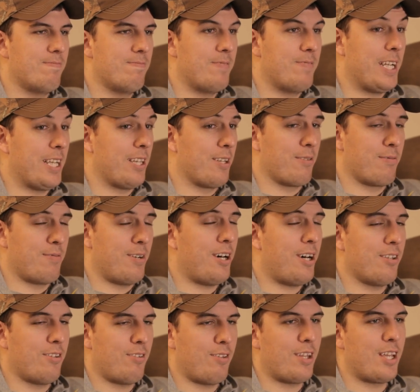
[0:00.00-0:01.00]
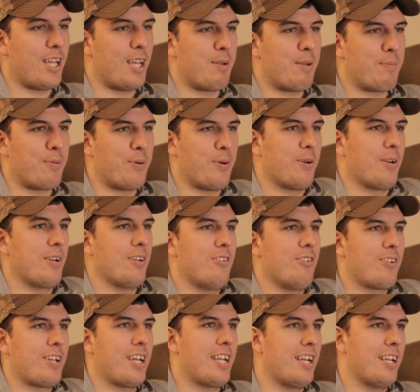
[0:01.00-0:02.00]
either fall asleep or
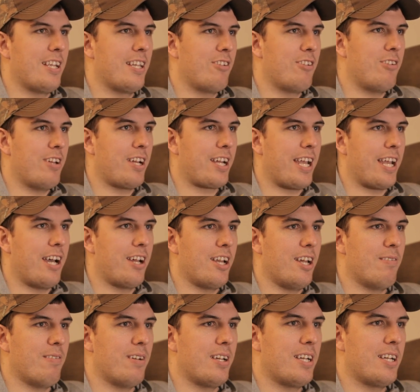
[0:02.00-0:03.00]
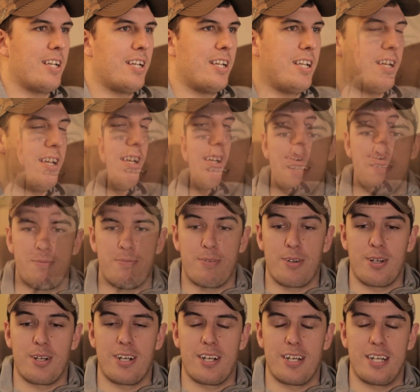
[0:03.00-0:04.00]
just kind of check out of it. And
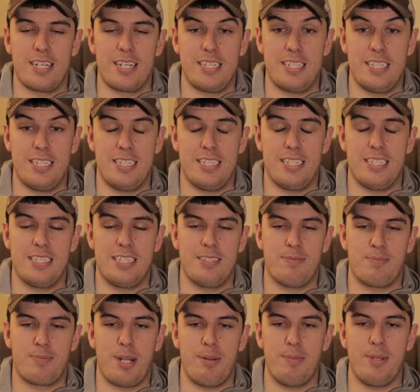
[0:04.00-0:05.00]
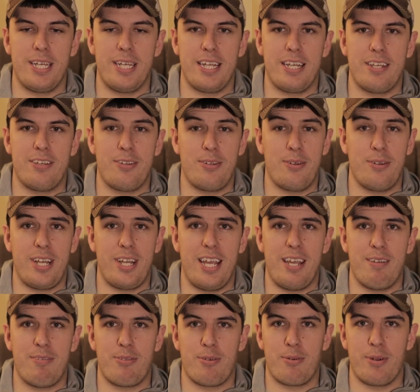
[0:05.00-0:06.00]
for probably
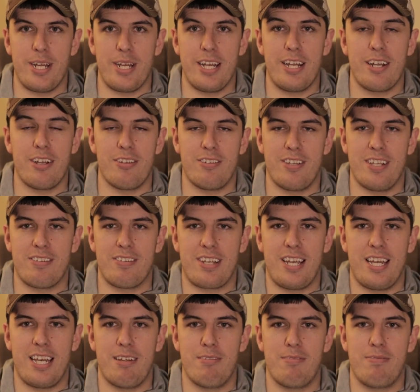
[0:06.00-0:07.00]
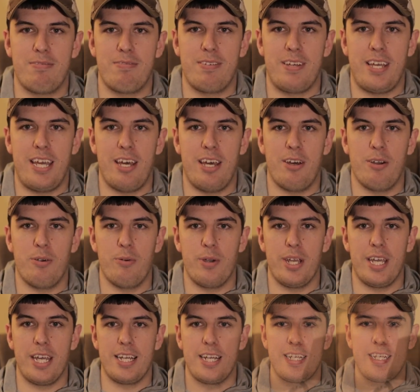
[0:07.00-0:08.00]
2.5, 3 years, that's kind of how it
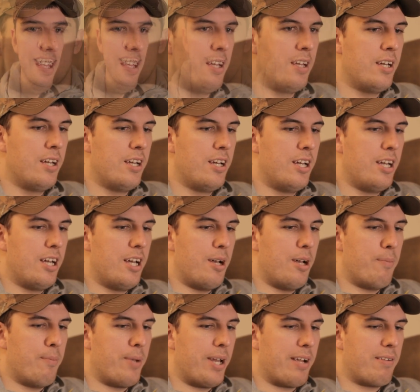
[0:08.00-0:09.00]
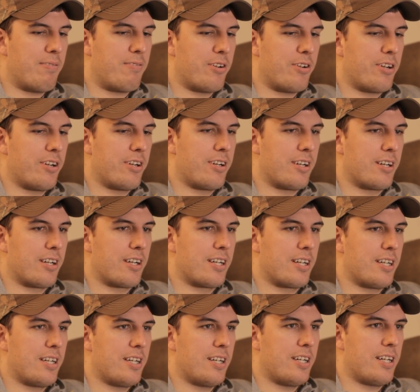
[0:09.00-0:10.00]
went. But after
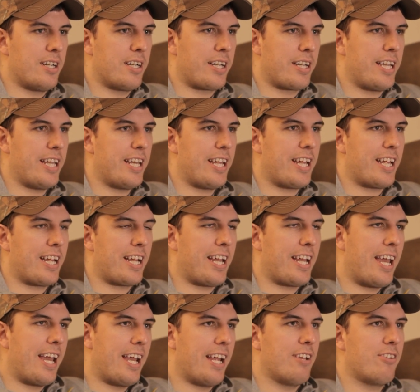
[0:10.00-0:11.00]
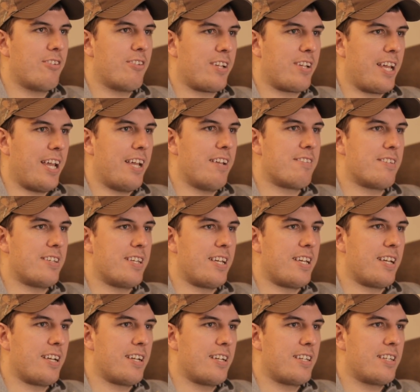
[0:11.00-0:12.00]
getting engaged to Casey,
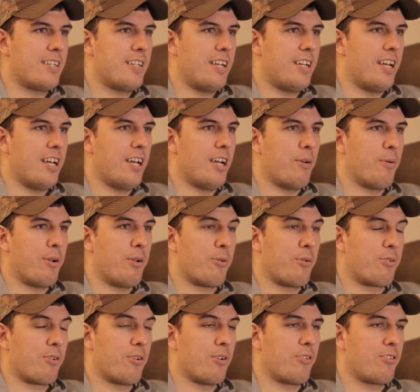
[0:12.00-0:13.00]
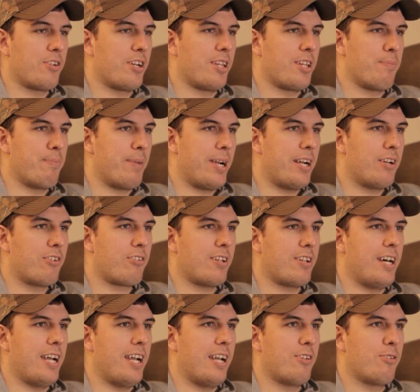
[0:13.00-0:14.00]
we were just going to start the marriage
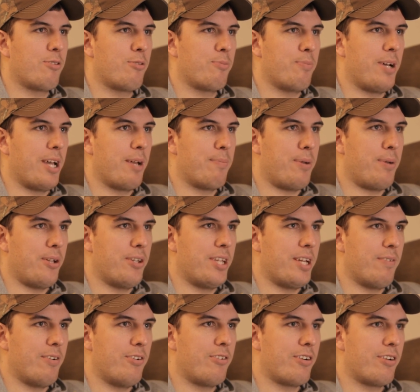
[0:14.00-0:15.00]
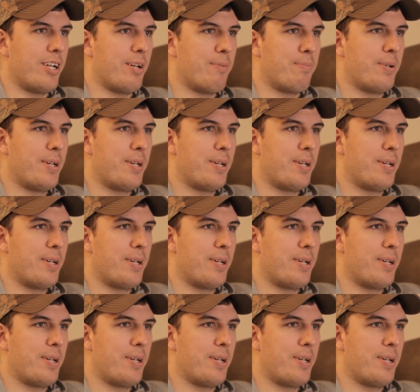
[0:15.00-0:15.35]
class by Paul David Tripp.